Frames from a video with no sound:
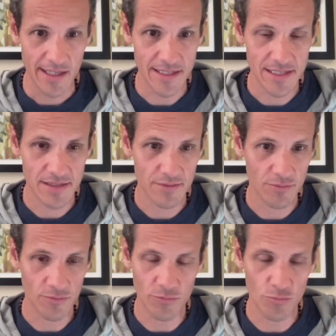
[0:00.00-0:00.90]
It's
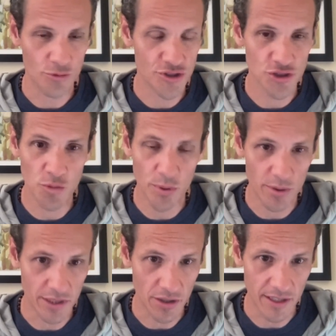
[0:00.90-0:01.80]

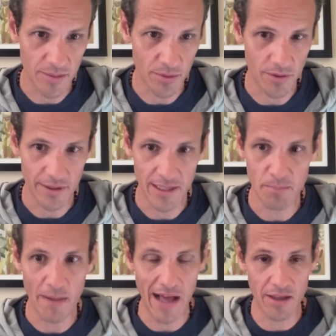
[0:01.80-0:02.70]
super incredible.
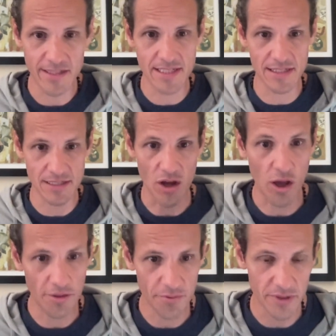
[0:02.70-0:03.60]
It balances
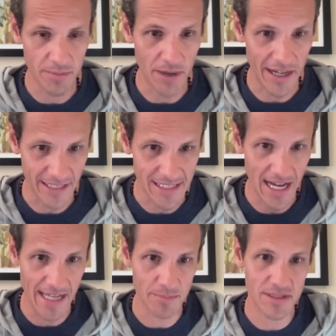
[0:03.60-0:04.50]
all three body
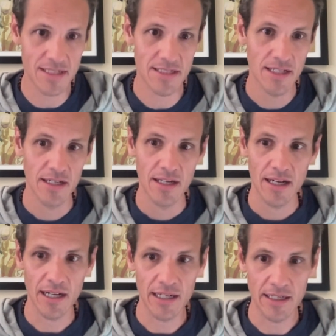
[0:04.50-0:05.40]
types.
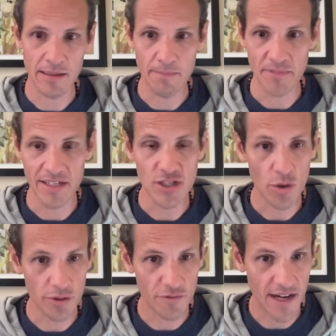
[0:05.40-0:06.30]
It
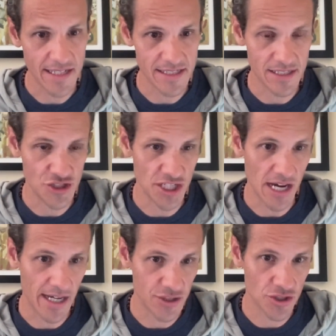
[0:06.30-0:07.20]
tonifies the
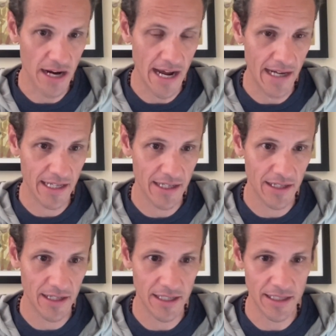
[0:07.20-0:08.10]
GI tract.
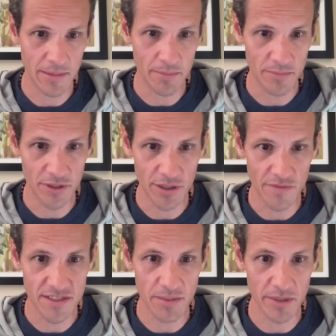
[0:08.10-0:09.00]

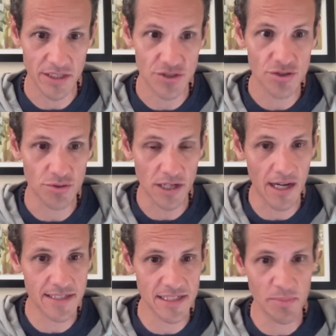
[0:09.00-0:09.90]
If somebody's too
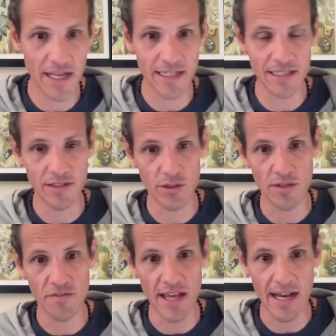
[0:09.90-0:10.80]
constipated or
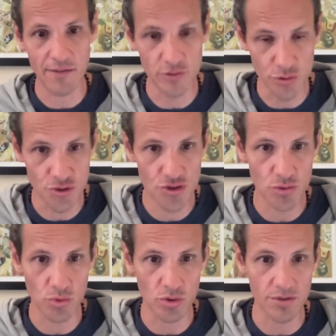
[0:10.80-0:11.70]
if they have loose
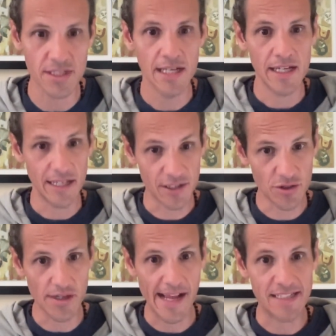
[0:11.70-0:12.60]
stools, it
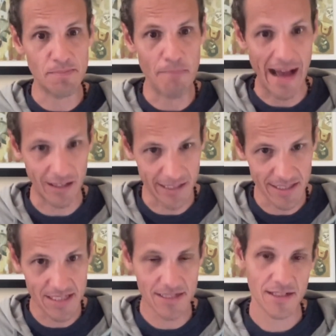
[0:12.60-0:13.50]
creates
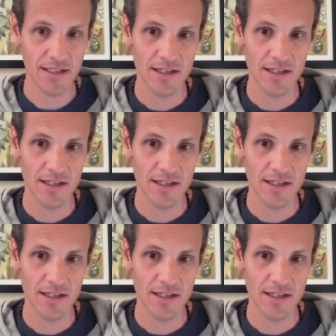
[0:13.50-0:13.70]
balance.